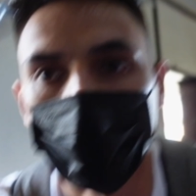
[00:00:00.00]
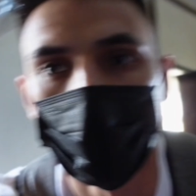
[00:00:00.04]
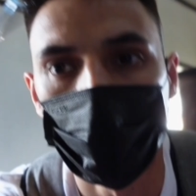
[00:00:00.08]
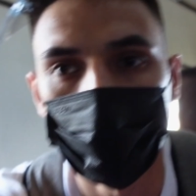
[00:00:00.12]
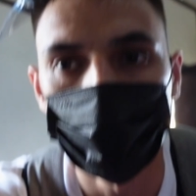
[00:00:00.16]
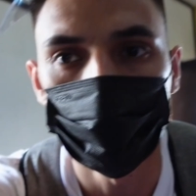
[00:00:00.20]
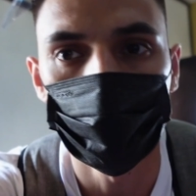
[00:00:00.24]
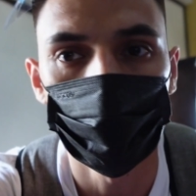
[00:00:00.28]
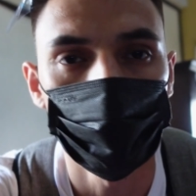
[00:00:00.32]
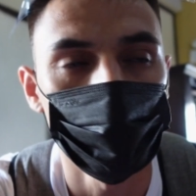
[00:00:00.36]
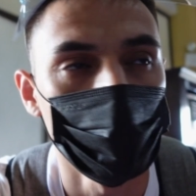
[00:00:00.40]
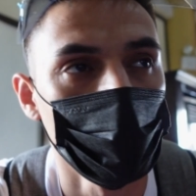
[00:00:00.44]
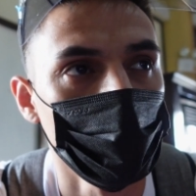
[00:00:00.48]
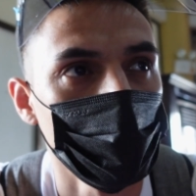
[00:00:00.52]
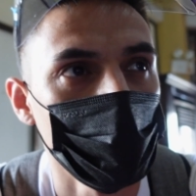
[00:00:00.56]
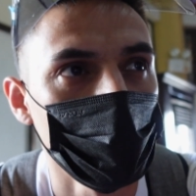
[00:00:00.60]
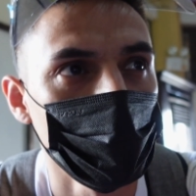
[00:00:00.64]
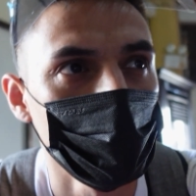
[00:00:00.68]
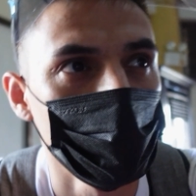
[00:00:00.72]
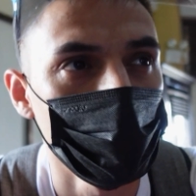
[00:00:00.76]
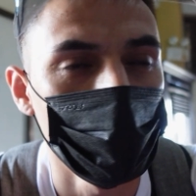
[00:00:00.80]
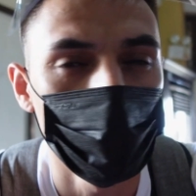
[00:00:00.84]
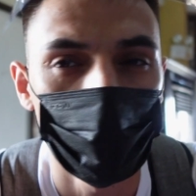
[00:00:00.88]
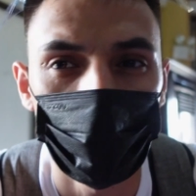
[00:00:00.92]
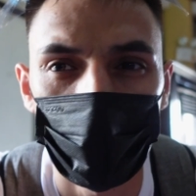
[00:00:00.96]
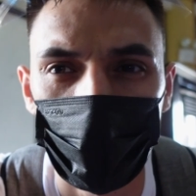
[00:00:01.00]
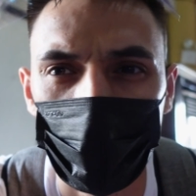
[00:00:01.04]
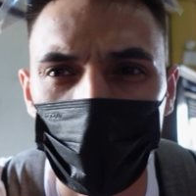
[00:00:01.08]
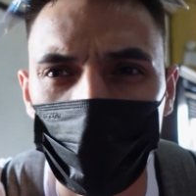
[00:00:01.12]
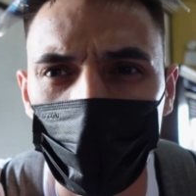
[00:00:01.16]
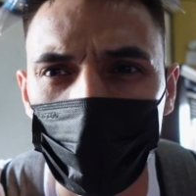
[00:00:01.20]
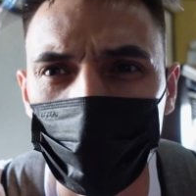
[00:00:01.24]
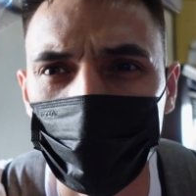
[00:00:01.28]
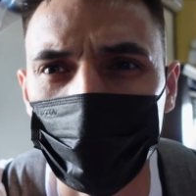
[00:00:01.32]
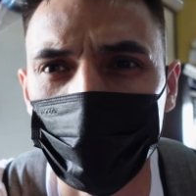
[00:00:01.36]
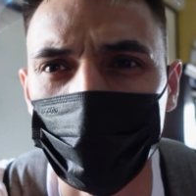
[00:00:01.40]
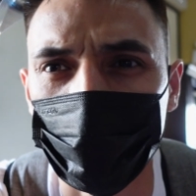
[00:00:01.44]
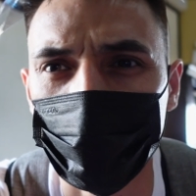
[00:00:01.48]
So guys, I'm at the
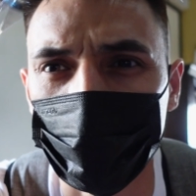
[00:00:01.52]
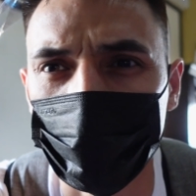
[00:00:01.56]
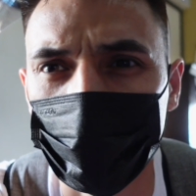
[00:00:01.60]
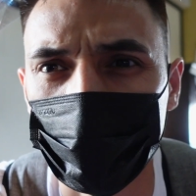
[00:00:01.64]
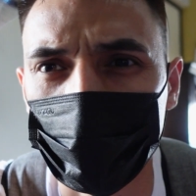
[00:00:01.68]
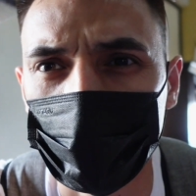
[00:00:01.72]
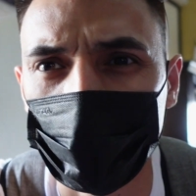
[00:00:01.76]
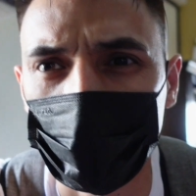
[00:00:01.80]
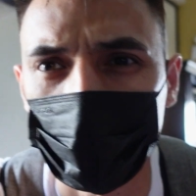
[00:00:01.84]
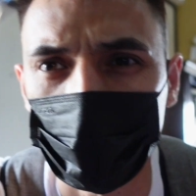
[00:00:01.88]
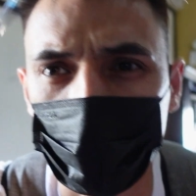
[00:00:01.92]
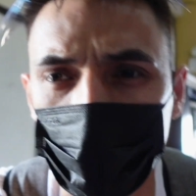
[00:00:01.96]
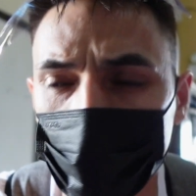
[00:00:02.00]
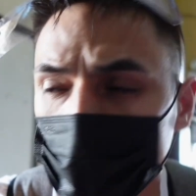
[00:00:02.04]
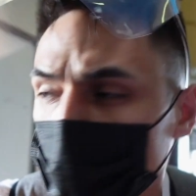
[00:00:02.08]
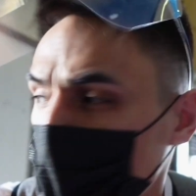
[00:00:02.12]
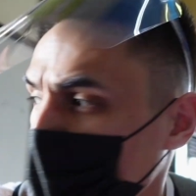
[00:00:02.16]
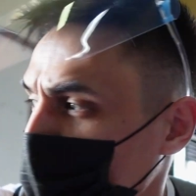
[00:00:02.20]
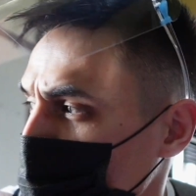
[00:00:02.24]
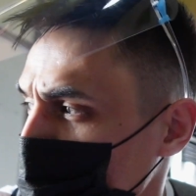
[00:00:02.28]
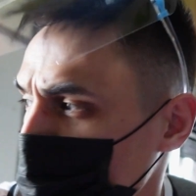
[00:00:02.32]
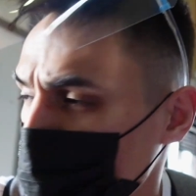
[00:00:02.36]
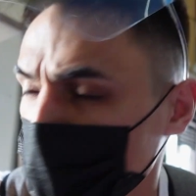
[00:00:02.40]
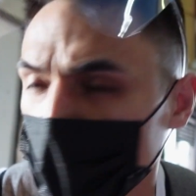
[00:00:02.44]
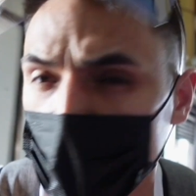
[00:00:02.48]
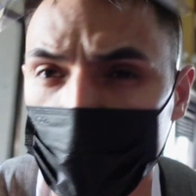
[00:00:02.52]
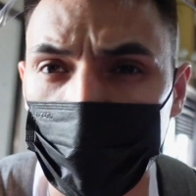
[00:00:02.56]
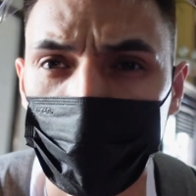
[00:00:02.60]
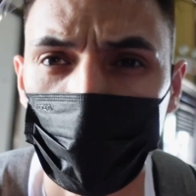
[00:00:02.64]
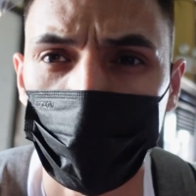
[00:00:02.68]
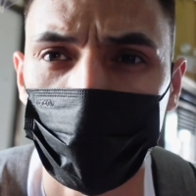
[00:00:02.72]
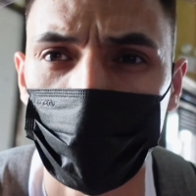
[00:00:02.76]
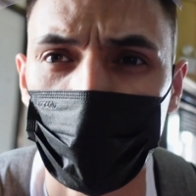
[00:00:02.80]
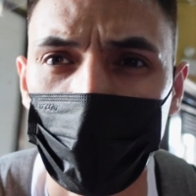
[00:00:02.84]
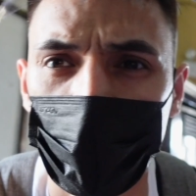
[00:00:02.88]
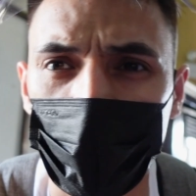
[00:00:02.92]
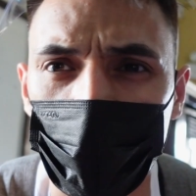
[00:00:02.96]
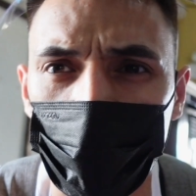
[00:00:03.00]
boat
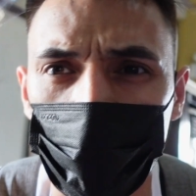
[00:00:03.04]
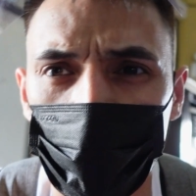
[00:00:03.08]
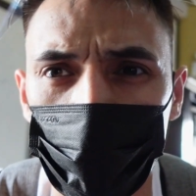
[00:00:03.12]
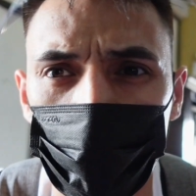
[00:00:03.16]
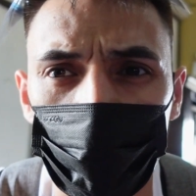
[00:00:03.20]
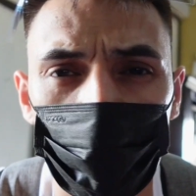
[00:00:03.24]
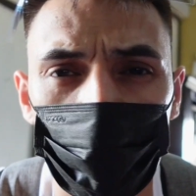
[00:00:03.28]
terminal now.